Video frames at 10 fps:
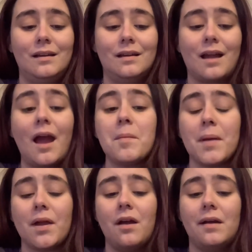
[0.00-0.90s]
got in my
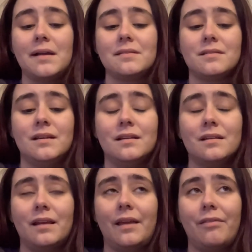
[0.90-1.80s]
car accident
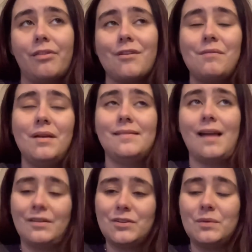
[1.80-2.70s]
like three weeks
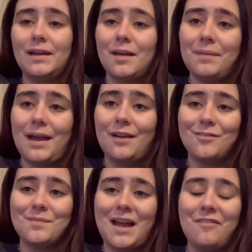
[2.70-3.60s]
after we got back
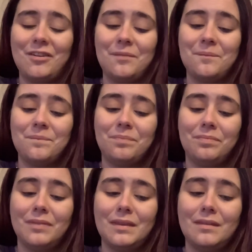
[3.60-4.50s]
from having,
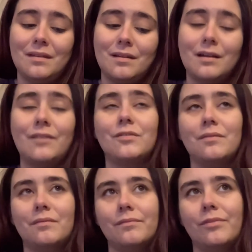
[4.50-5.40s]
or
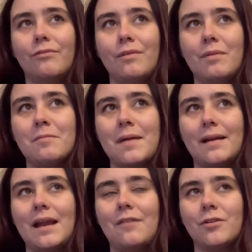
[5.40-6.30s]
three weeks back
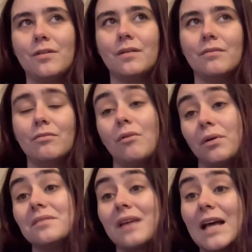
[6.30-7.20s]
after
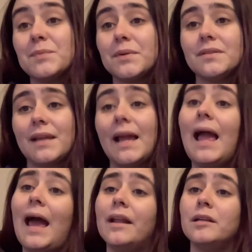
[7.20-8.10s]
Logan's hospital stay. I
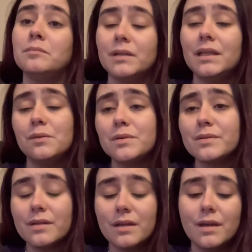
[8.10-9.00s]
had him, but he
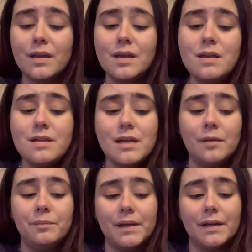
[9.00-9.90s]
was
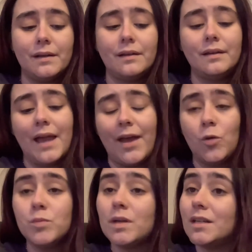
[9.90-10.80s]
admitted and he had
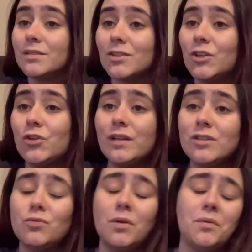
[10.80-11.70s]
open heart surgery,
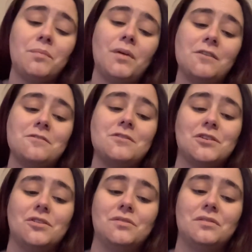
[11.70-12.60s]
so we were in Boston
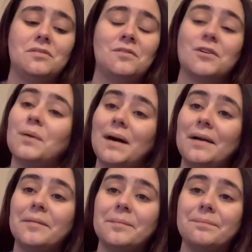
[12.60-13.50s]
Children's for a
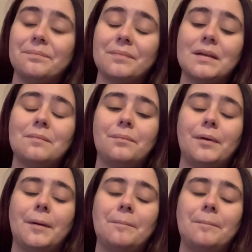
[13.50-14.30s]
while. But